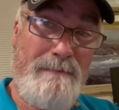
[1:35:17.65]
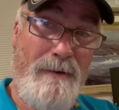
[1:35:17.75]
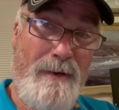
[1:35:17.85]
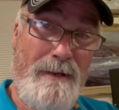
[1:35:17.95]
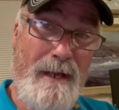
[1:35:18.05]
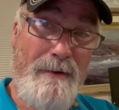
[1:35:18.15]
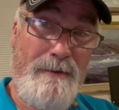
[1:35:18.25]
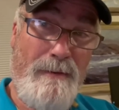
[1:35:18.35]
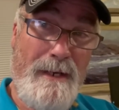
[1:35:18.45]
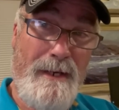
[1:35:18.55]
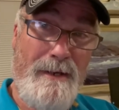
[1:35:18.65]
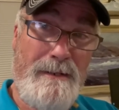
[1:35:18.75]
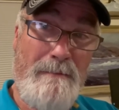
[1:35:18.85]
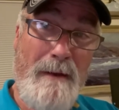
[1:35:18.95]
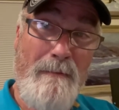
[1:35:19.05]
forward another 20 years
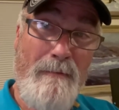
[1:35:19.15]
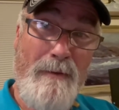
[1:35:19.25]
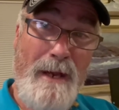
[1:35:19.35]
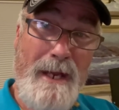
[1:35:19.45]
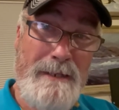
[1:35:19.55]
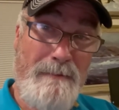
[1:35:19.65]
in my age